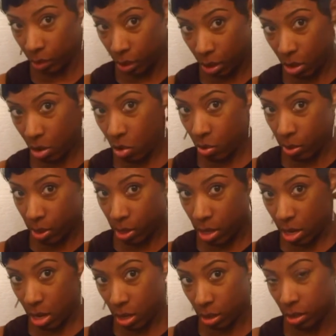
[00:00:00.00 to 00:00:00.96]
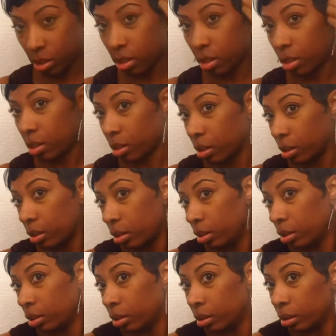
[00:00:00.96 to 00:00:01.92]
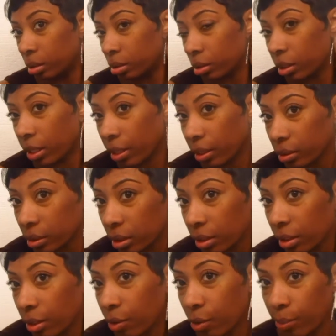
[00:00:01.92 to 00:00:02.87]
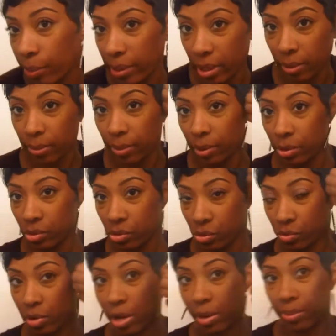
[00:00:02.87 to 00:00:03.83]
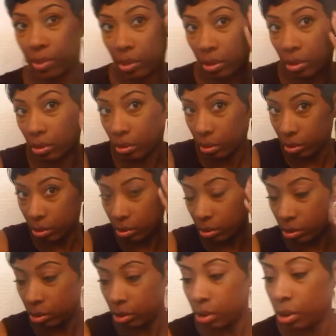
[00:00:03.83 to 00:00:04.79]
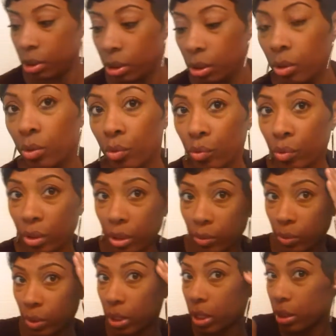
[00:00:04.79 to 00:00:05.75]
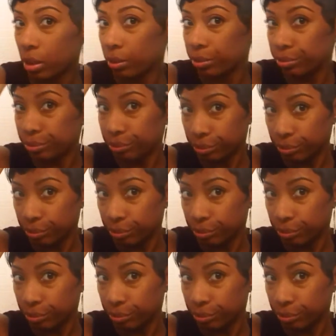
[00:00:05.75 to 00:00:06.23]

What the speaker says: and comb it. The hair's gonna obey because you wrapped it really well.